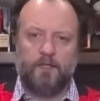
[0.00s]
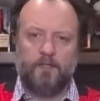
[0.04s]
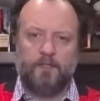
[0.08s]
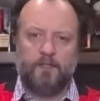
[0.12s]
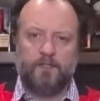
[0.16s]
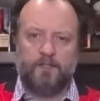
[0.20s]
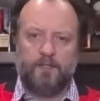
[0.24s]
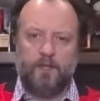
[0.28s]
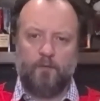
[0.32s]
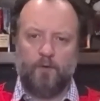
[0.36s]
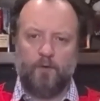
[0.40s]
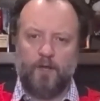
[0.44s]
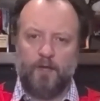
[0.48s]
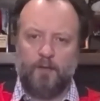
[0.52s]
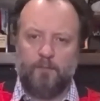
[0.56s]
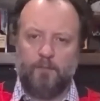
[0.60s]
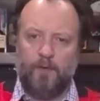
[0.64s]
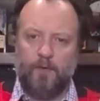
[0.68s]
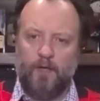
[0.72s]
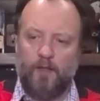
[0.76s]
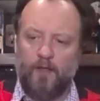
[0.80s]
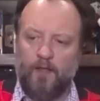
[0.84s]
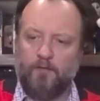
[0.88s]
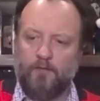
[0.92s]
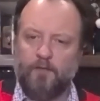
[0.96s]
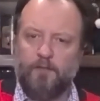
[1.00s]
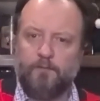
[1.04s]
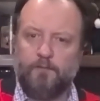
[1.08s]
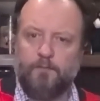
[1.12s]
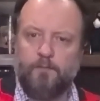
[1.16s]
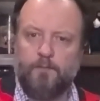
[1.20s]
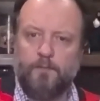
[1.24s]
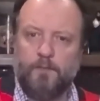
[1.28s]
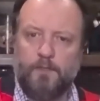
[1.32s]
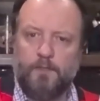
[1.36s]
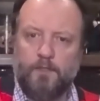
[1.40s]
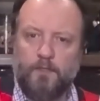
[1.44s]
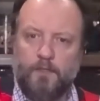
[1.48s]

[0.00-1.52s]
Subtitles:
Does that ring a bell, Evan?